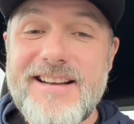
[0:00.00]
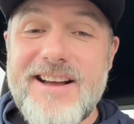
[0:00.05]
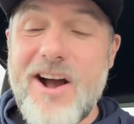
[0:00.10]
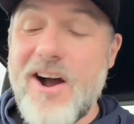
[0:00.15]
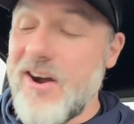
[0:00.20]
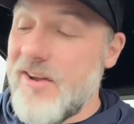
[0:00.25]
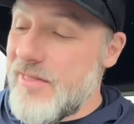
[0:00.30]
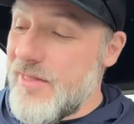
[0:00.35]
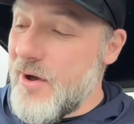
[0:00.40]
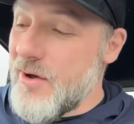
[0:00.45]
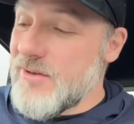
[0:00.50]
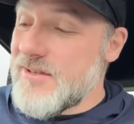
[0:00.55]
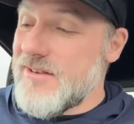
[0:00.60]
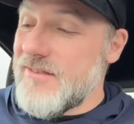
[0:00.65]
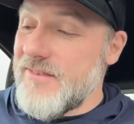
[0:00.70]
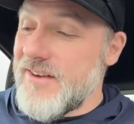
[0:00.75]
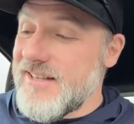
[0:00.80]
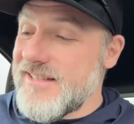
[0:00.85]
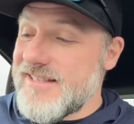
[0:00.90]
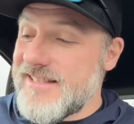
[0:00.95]
are those
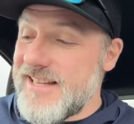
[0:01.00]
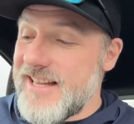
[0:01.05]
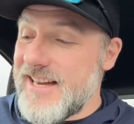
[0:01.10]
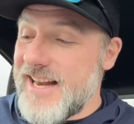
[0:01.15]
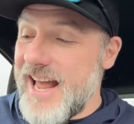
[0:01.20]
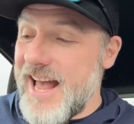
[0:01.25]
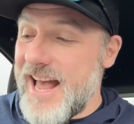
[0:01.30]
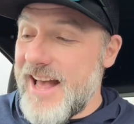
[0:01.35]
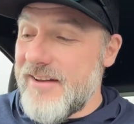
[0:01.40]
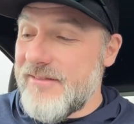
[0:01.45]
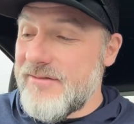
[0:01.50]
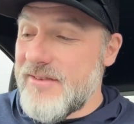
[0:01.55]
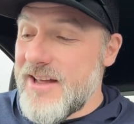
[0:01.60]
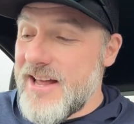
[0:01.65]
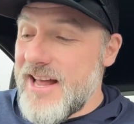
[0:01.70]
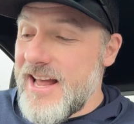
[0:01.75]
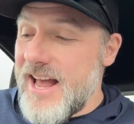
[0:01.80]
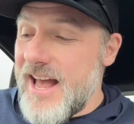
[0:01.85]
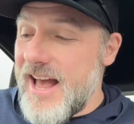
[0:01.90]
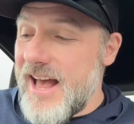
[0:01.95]
of us that have
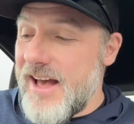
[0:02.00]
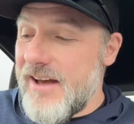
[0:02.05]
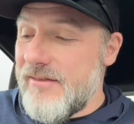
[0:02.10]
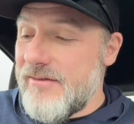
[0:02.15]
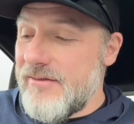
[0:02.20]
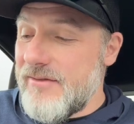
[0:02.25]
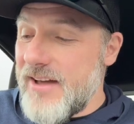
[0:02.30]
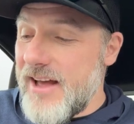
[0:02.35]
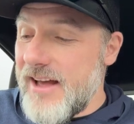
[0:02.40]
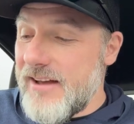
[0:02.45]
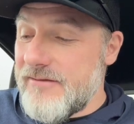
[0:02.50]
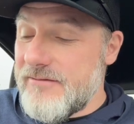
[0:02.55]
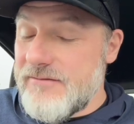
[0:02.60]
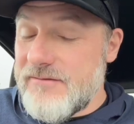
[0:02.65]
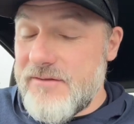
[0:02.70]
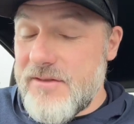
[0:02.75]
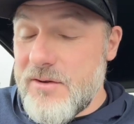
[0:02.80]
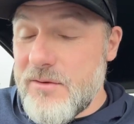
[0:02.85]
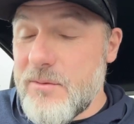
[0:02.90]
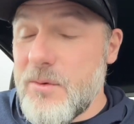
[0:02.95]
have
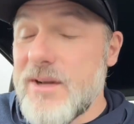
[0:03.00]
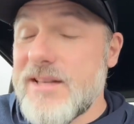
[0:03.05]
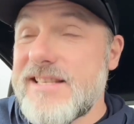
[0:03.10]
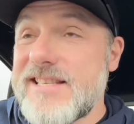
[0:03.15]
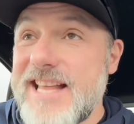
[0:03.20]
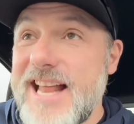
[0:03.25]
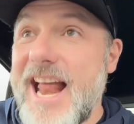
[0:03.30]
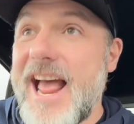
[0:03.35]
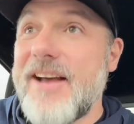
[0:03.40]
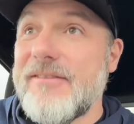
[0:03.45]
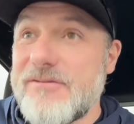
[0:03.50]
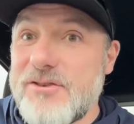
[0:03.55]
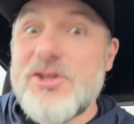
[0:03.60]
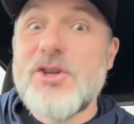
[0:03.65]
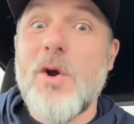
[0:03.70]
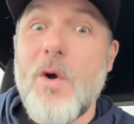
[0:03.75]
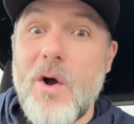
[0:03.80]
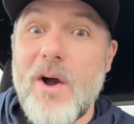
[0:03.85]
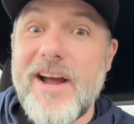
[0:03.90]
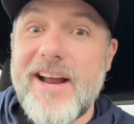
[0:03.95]
have the ones that have
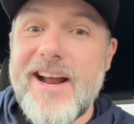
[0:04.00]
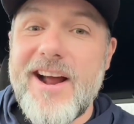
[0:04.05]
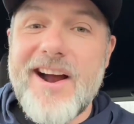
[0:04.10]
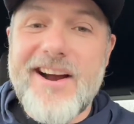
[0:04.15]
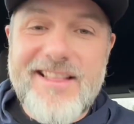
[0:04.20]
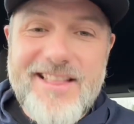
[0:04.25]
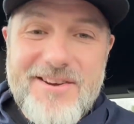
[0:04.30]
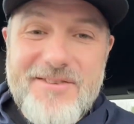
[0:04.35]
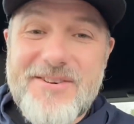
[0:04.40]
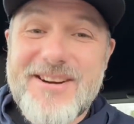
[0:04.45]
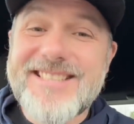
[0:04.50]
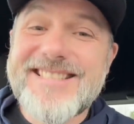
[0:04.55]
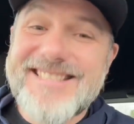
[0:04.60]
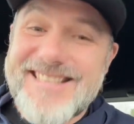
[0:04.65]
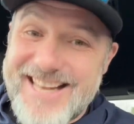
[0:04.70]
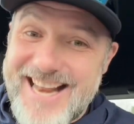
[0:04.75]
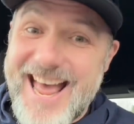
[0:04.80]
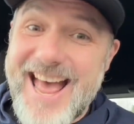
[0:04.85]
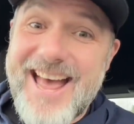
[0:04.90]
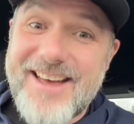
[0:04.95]
joy are the ones
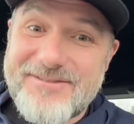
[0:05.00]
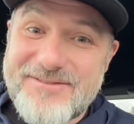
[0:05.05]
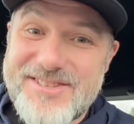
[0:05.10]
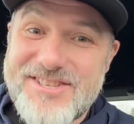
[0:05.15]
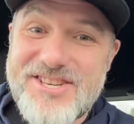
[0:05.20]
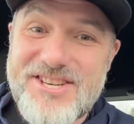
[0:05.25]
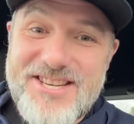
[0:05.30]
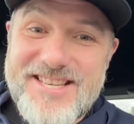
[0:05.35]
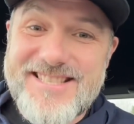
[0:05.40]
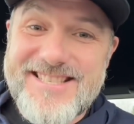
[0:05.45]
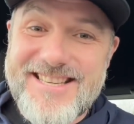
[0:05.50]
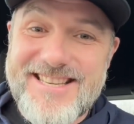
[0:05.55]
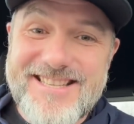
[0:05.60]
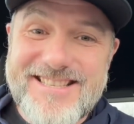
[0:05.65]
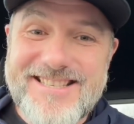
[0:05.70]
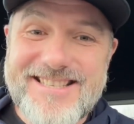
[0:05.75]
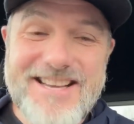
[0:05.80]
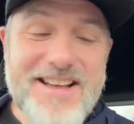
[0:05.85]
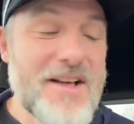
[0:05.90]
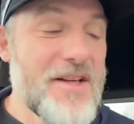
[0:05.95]
that have
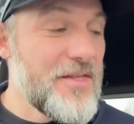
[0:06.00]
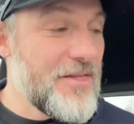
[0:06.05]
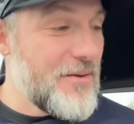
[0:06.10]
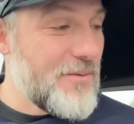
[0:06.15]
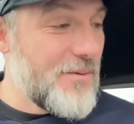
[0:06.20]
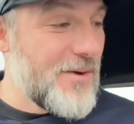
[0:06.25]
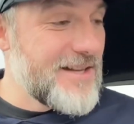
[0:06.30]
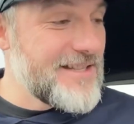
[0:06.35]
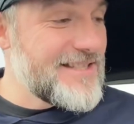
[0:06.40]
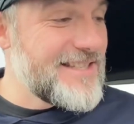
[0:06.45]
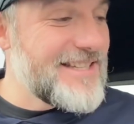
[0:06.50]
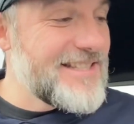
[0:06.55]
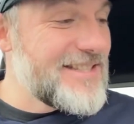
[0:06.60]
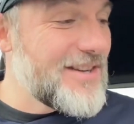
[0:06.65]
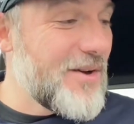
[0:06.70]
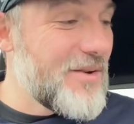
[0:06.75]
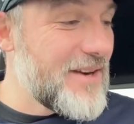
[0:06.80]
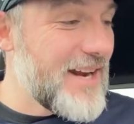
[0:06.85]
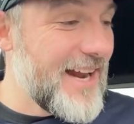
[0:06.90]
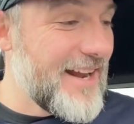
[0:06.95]
Jesus. The ones that
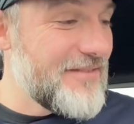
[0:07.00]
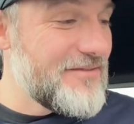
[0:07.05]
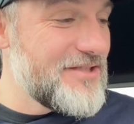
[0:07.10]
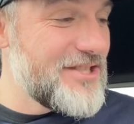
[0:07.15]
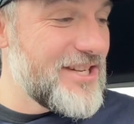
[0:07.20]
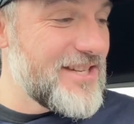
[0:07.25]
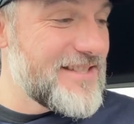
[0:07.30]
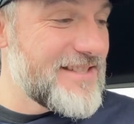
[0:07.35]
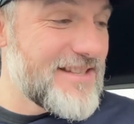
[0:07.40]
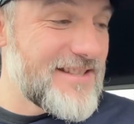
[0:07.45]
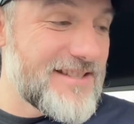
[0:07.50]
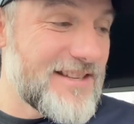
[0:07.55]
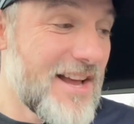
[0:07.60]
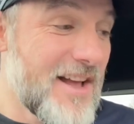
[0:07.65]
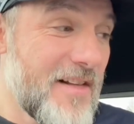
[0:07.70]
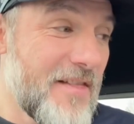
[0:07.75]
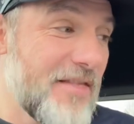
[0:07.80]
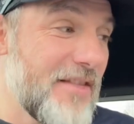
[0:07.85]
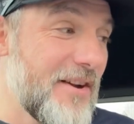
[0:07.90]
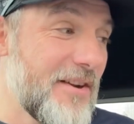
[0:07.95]
don't have Jesus,
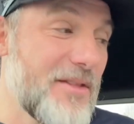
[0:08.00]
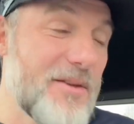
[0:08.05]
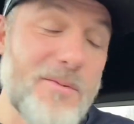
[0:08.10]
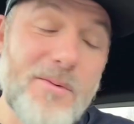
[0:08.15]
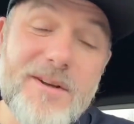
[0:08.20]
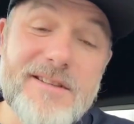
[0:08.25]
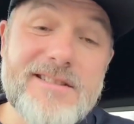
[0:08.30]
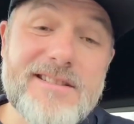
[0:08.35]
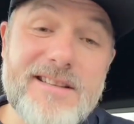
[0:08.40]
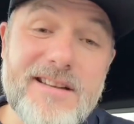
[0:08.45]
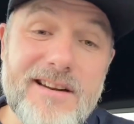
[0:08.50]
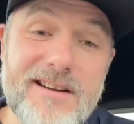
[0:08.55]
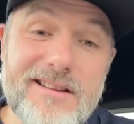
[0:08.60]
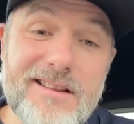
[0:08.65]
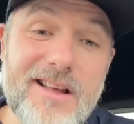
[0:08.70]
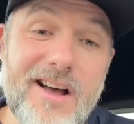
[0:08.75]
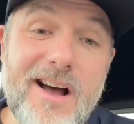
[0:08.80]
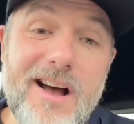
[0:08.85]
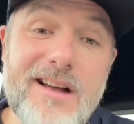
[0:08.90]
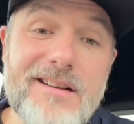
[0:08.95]
they're the ones that are
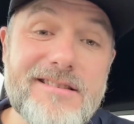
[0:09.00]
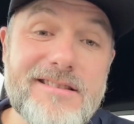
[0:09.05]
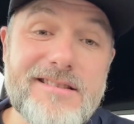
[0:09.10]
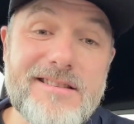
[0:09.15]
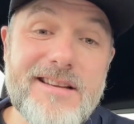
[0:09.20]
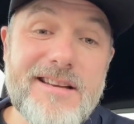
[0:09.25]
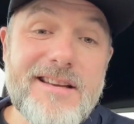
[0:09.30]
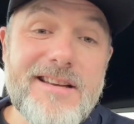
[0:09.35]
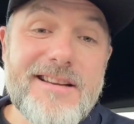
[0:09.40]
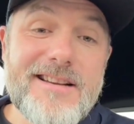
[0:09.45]
lost.